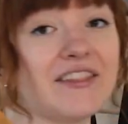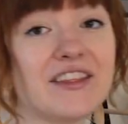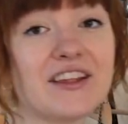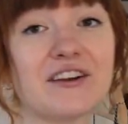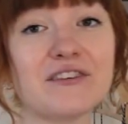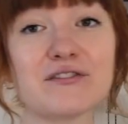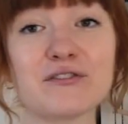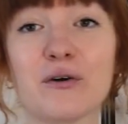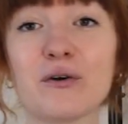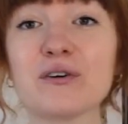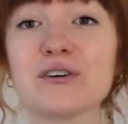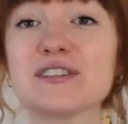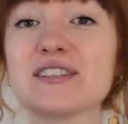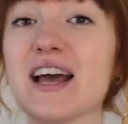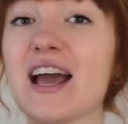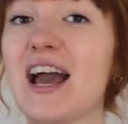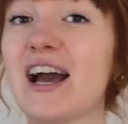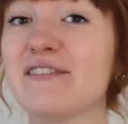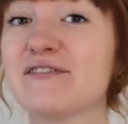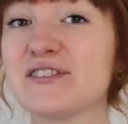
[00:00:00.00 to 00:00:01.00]
then of course
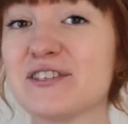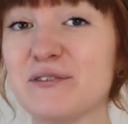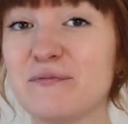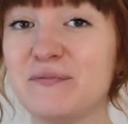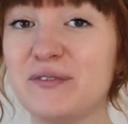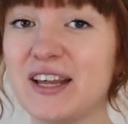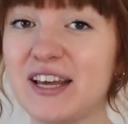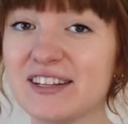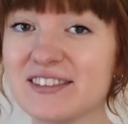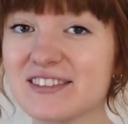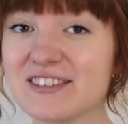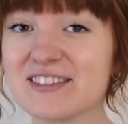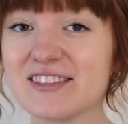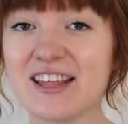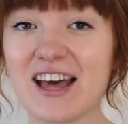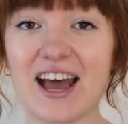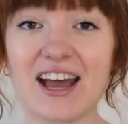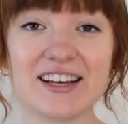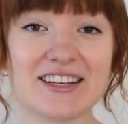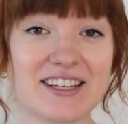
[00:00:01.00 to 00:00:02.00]
I have some knits
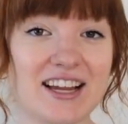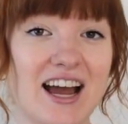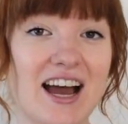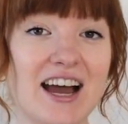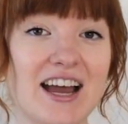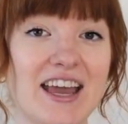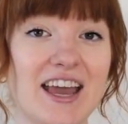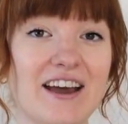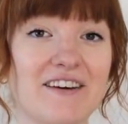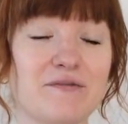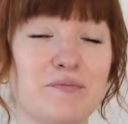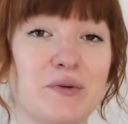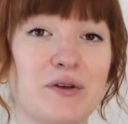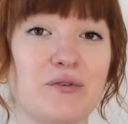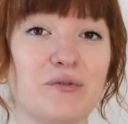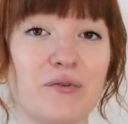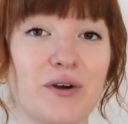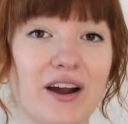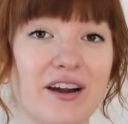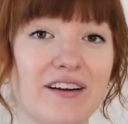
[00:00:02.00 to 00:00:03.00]
that I have
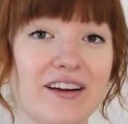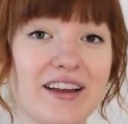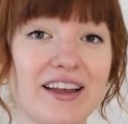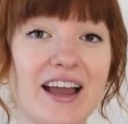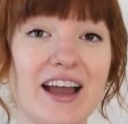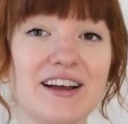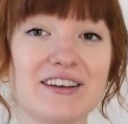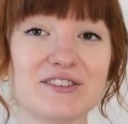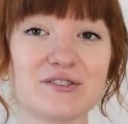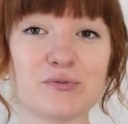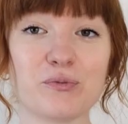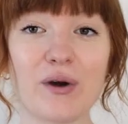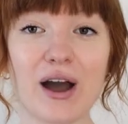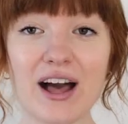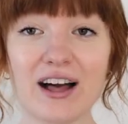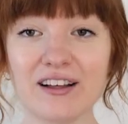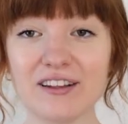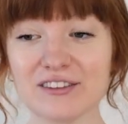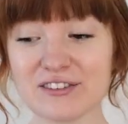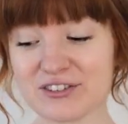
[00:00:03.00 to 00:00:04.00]
been wearing as
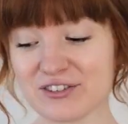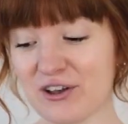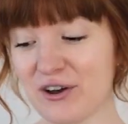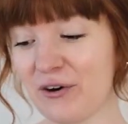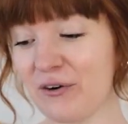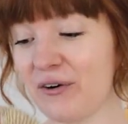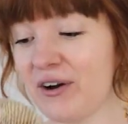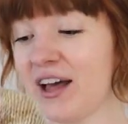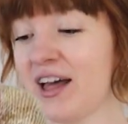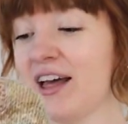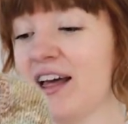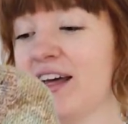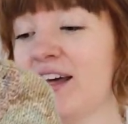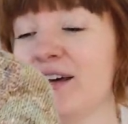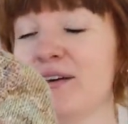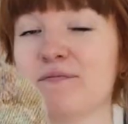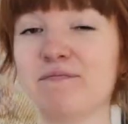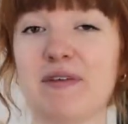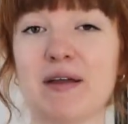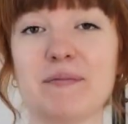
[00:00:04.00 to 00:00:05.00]
well. So
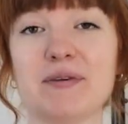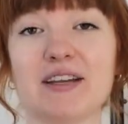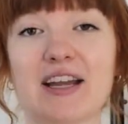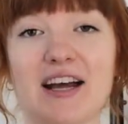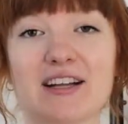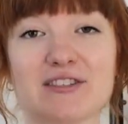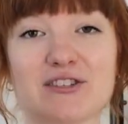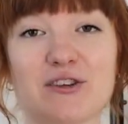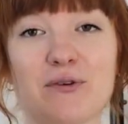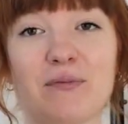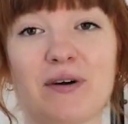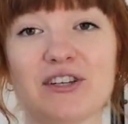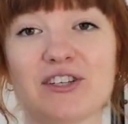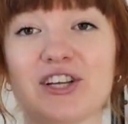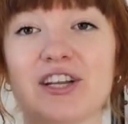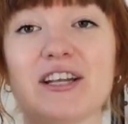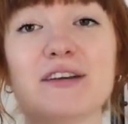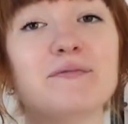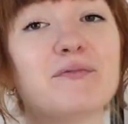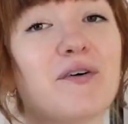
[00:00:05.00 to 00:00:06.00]
maybe not so much
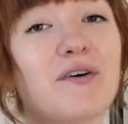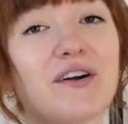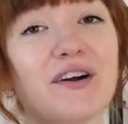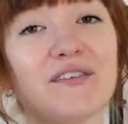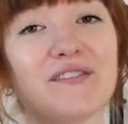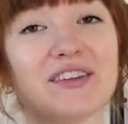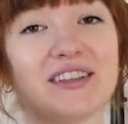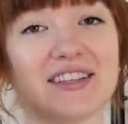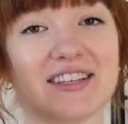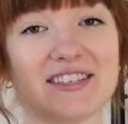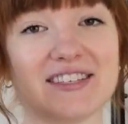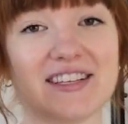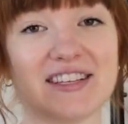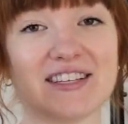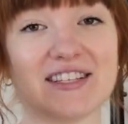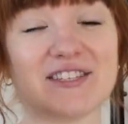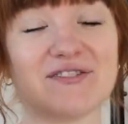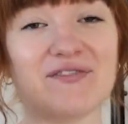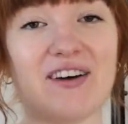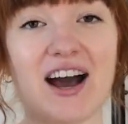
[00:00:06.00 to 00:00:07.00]
anymore, but this
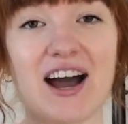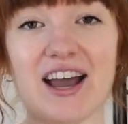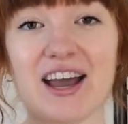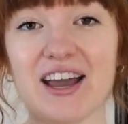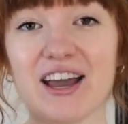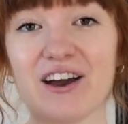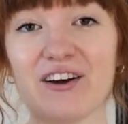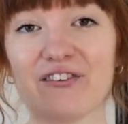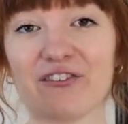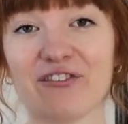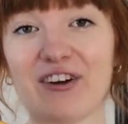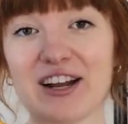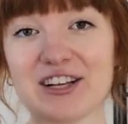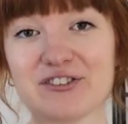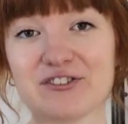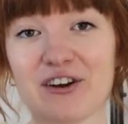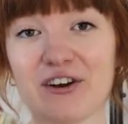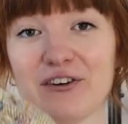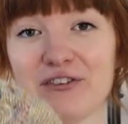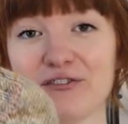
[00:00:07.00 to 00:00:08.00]
is my
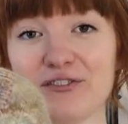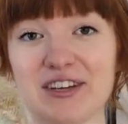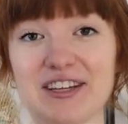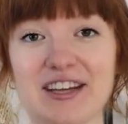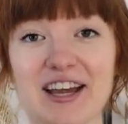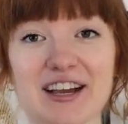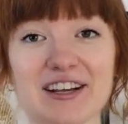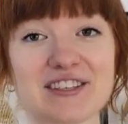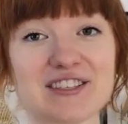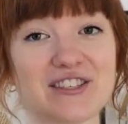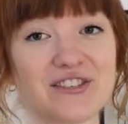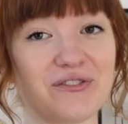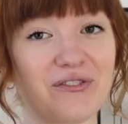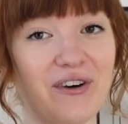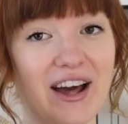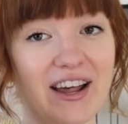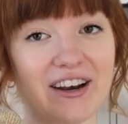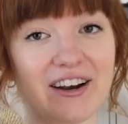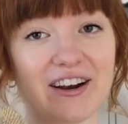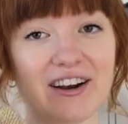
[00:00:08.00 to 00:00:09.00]
retro V-neck
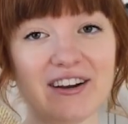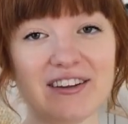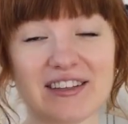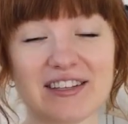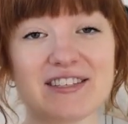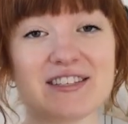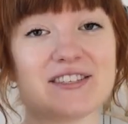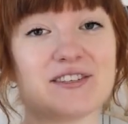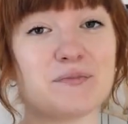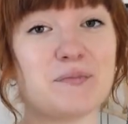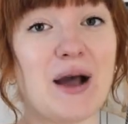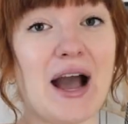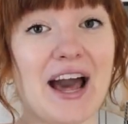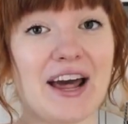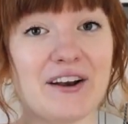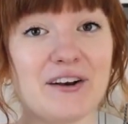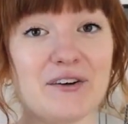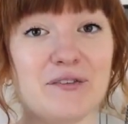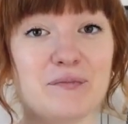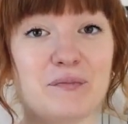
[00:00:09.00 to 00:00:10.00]
sweater. This is a
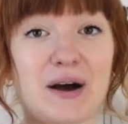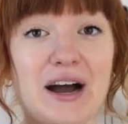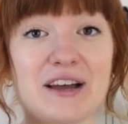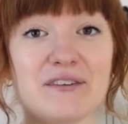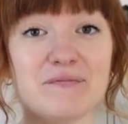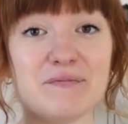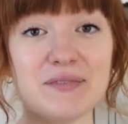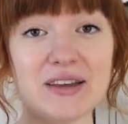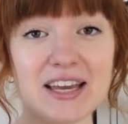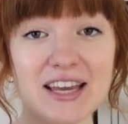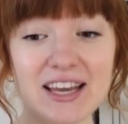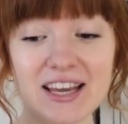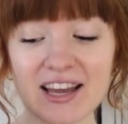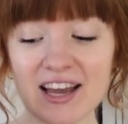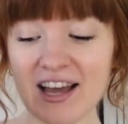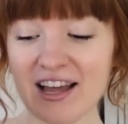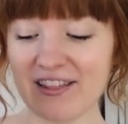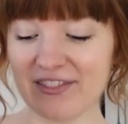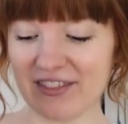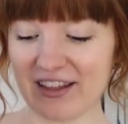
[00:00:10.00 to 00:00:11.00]
pattern by
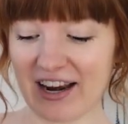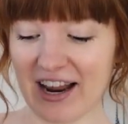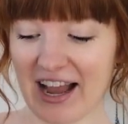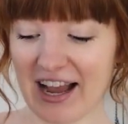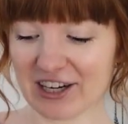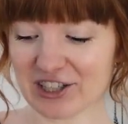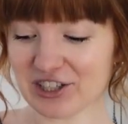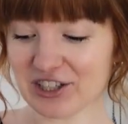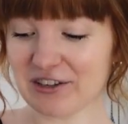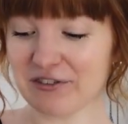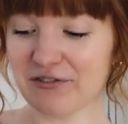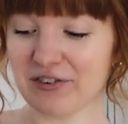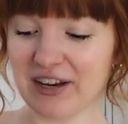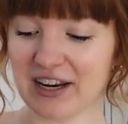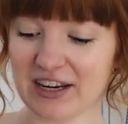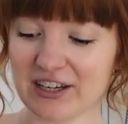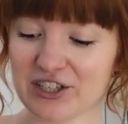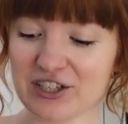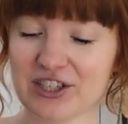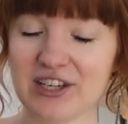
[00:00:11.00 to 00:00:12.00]
me that I actually
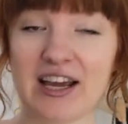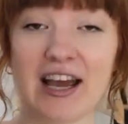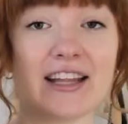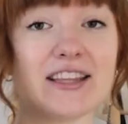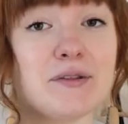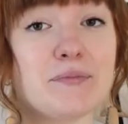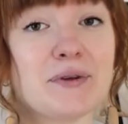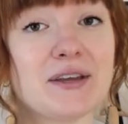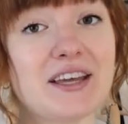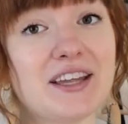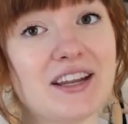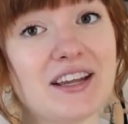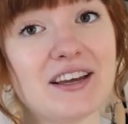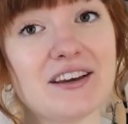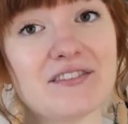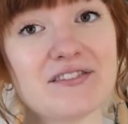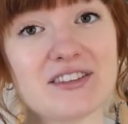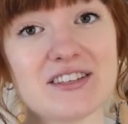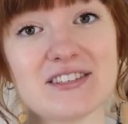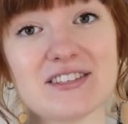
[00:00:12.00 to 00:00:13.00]
finished at the beginning
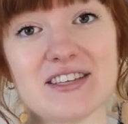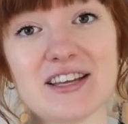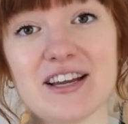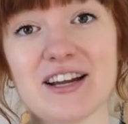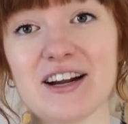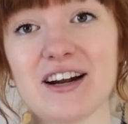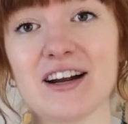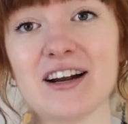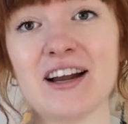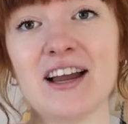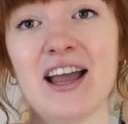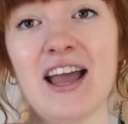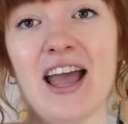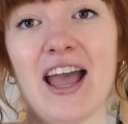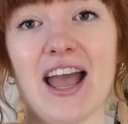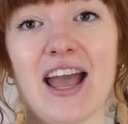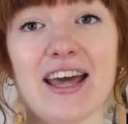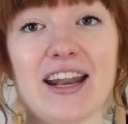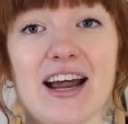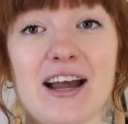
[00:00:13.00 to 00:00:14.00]
of this year,
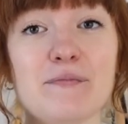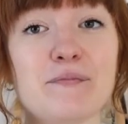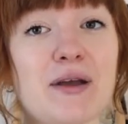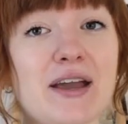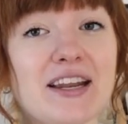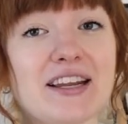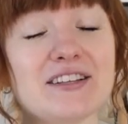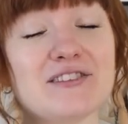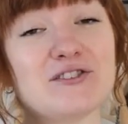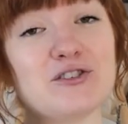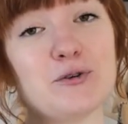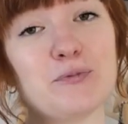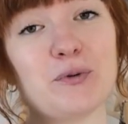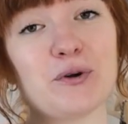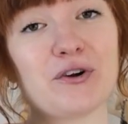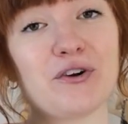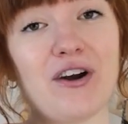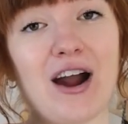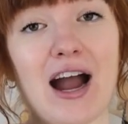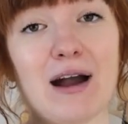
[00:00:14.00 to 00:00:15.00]
and I made it
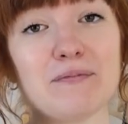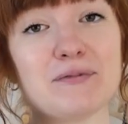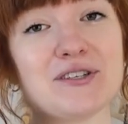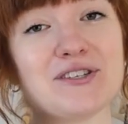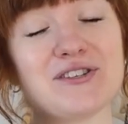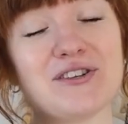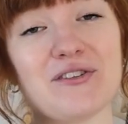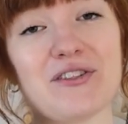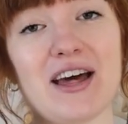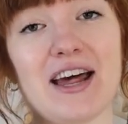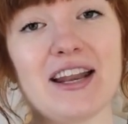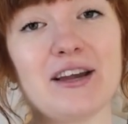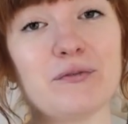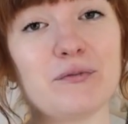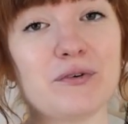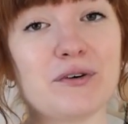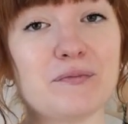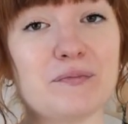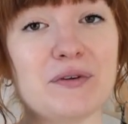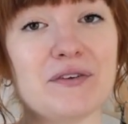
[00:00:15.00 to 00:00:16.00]
super cropped so that it
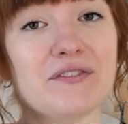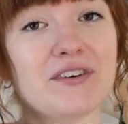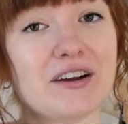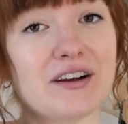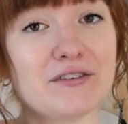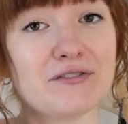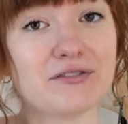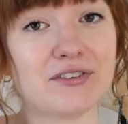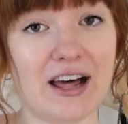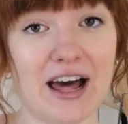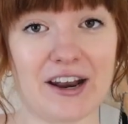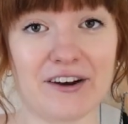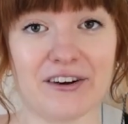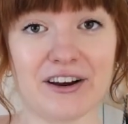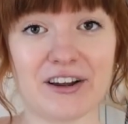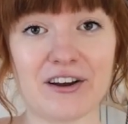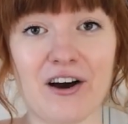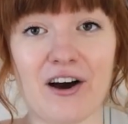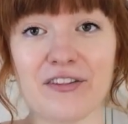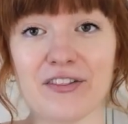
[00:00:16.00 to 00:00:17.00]
would be very
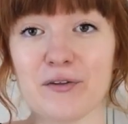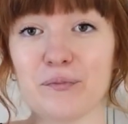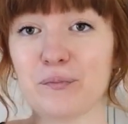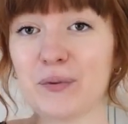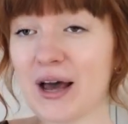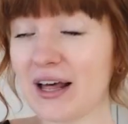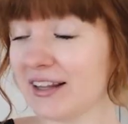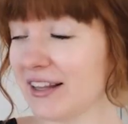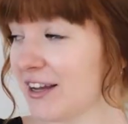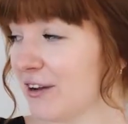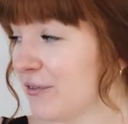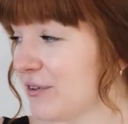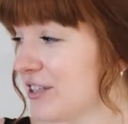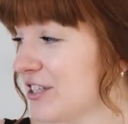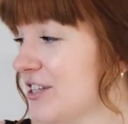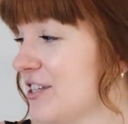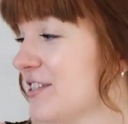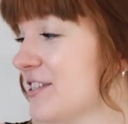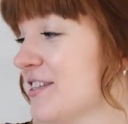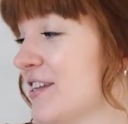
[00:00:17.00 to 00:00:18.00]
flattering on the belly,
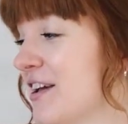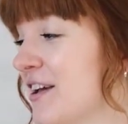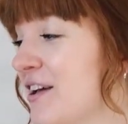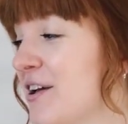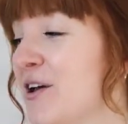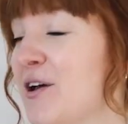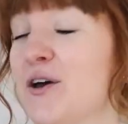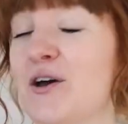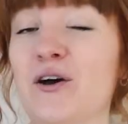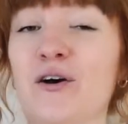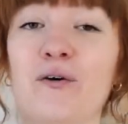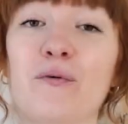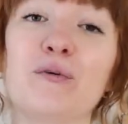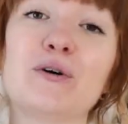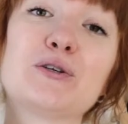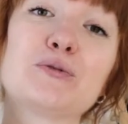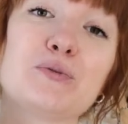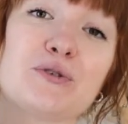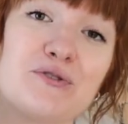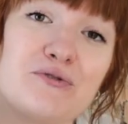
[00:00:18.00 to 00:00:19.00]
which
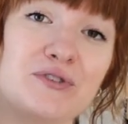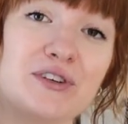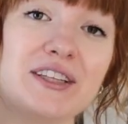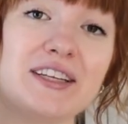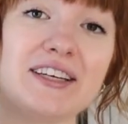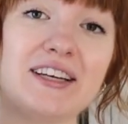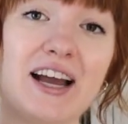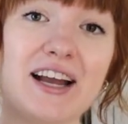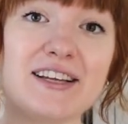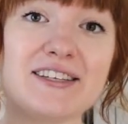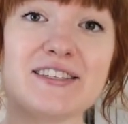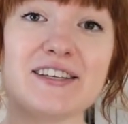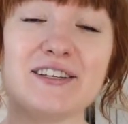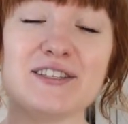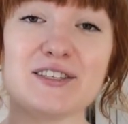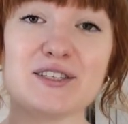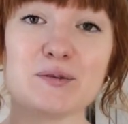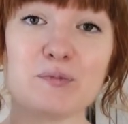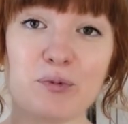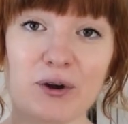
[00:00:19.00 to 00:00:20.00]
was really nice
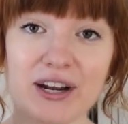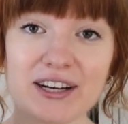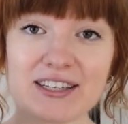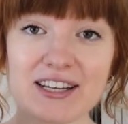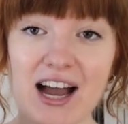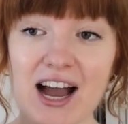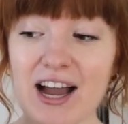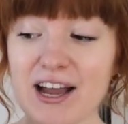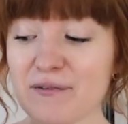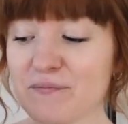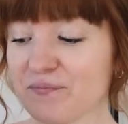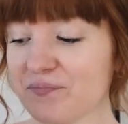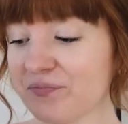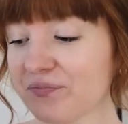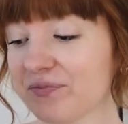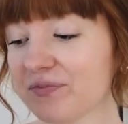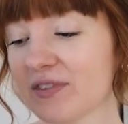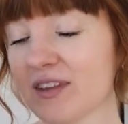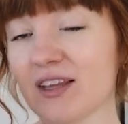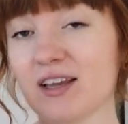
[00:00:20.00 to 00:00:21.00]
in springtime.
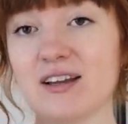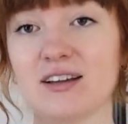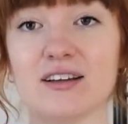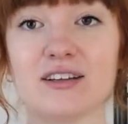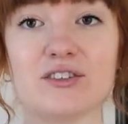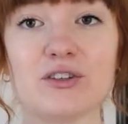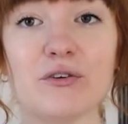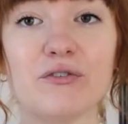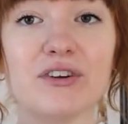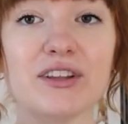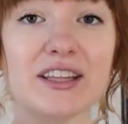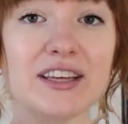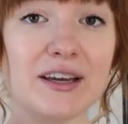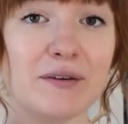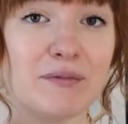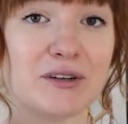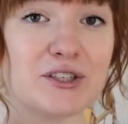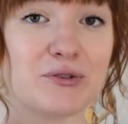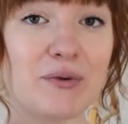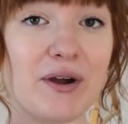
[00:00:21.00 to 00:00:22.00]
Don't really
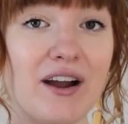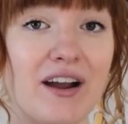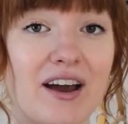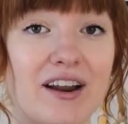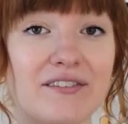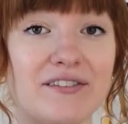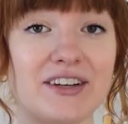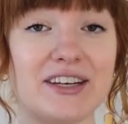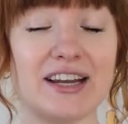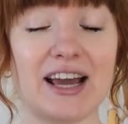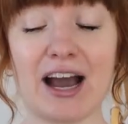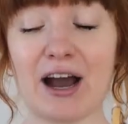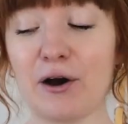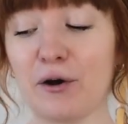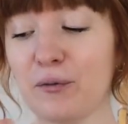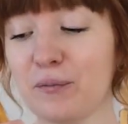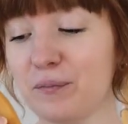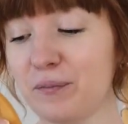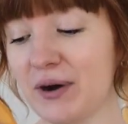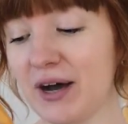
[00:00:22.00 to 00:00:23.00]
get much wear out of it
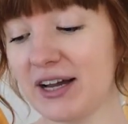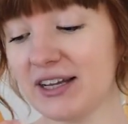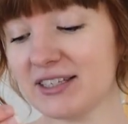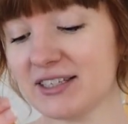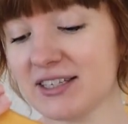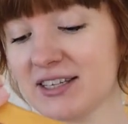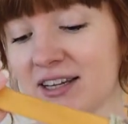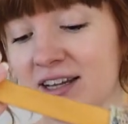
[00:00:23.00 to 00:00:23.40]
now, but